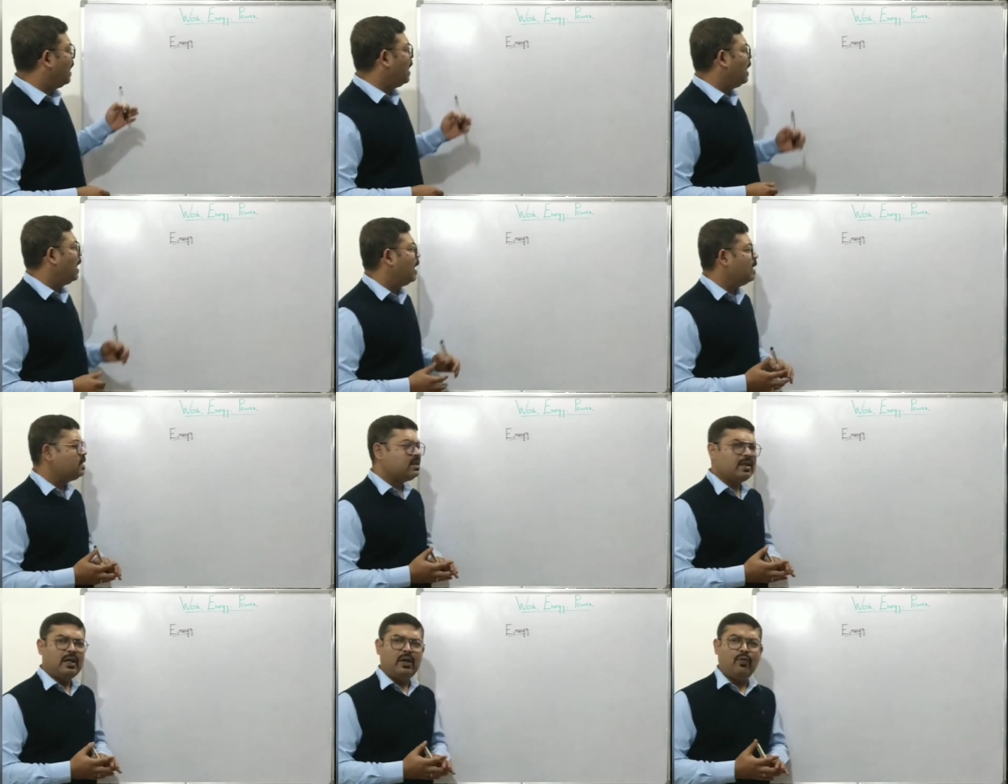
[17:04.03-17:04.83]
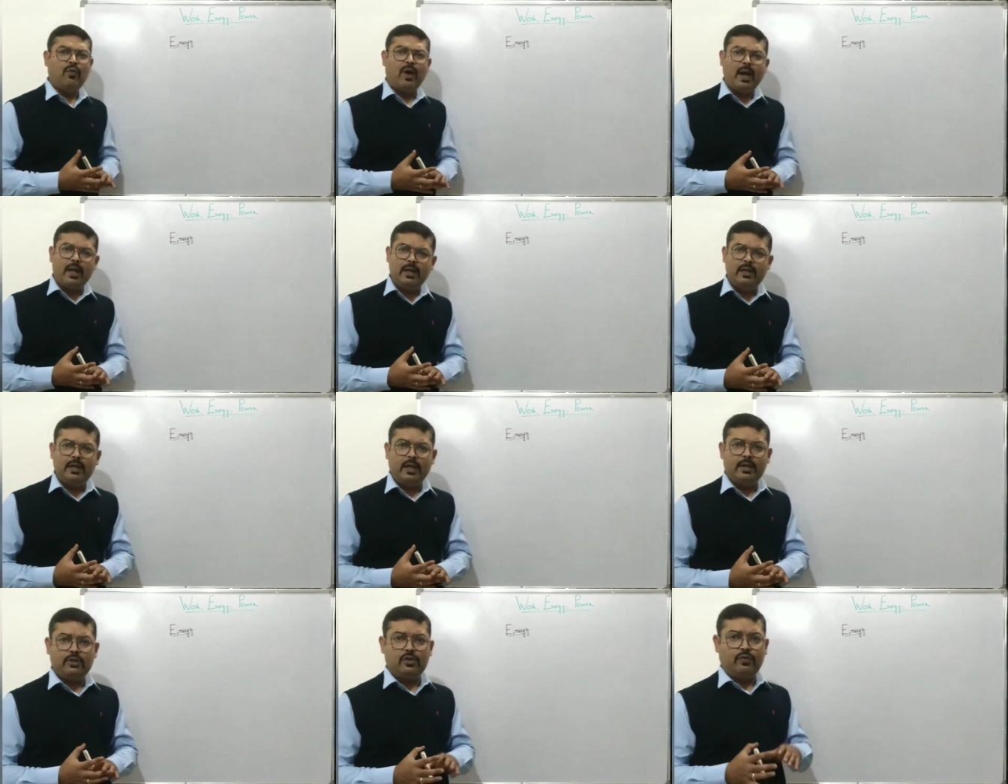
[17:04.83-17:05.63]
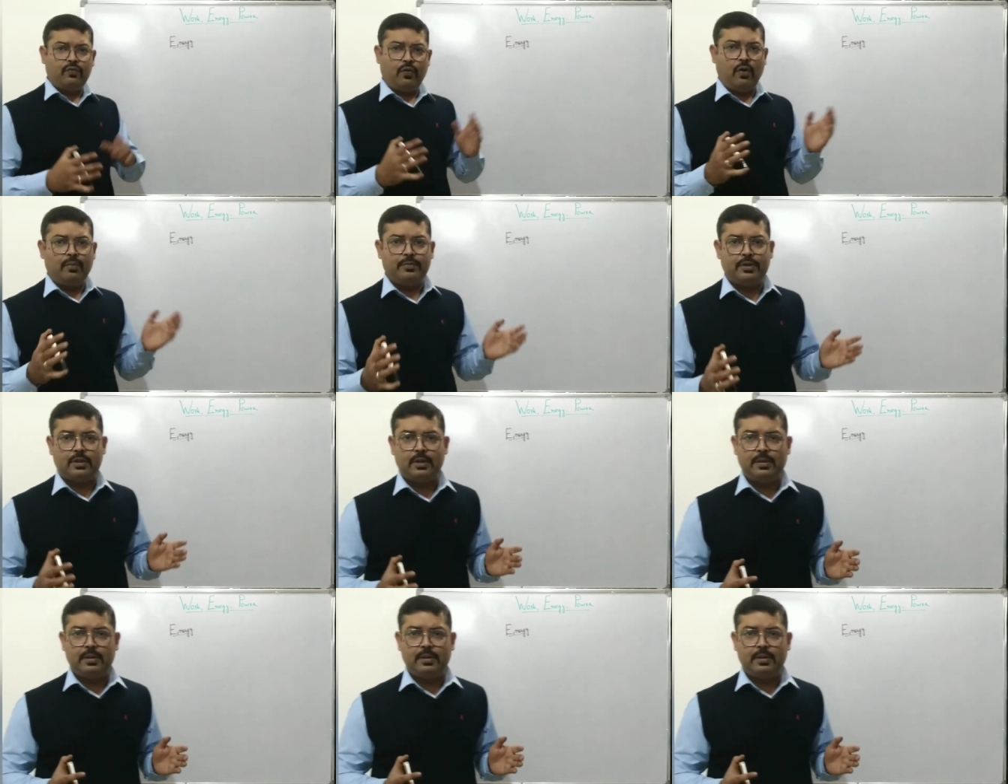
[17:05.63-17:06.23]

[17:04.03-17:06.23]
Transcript: has a wide range of forms.